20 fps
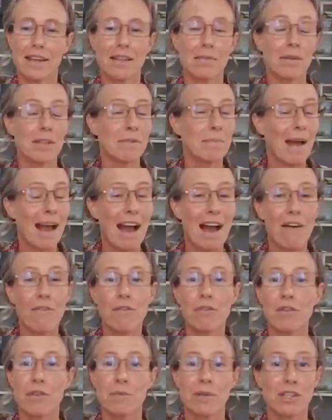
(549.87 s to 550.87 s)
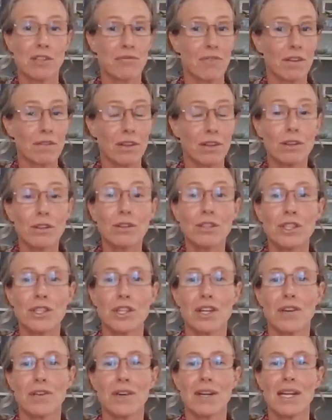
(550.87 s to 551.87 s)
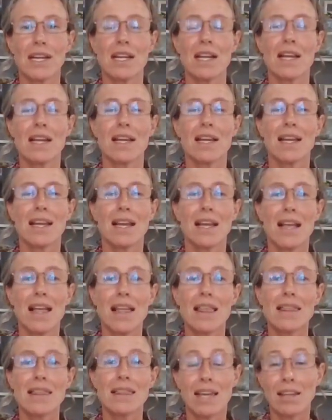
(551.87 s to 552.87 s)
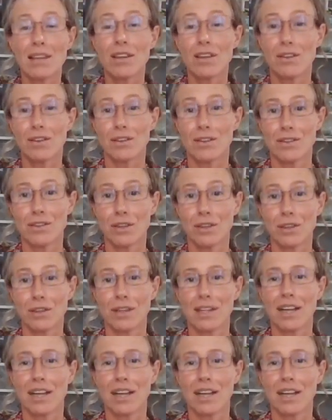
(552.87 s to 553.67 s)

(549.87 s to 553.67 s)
the most powerful, the most revolutionary thing that you can do.